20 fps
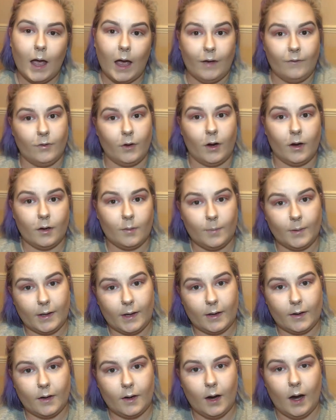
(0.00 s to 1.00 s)
If you are a
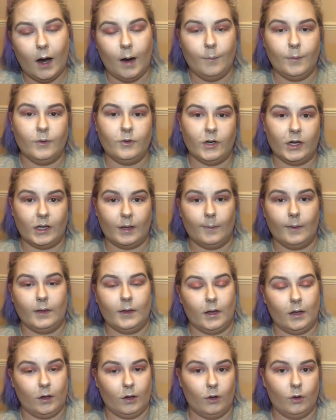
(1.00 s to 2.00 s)
beginner, I would
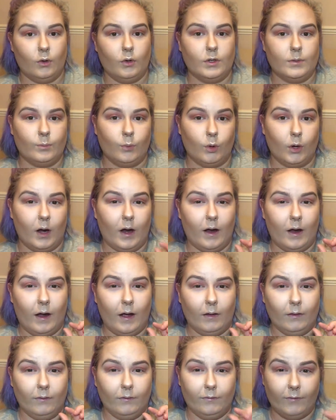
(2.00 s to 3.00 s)
recommend that you use more
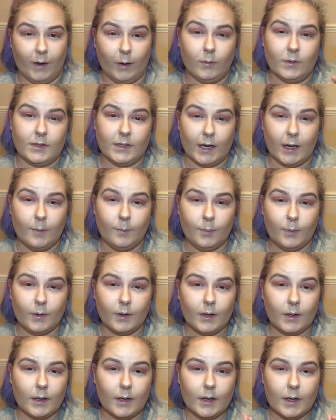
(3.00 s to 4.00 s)
a felt tip
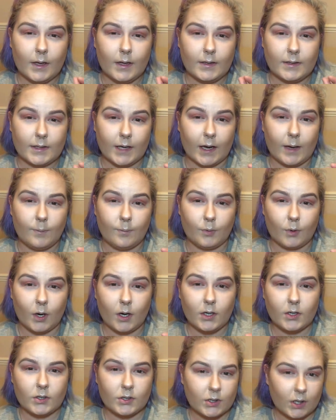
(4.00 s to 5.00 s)
type
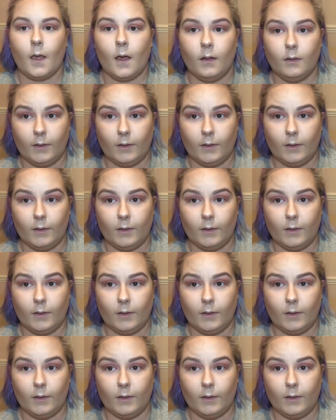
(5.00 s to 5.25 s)
brush.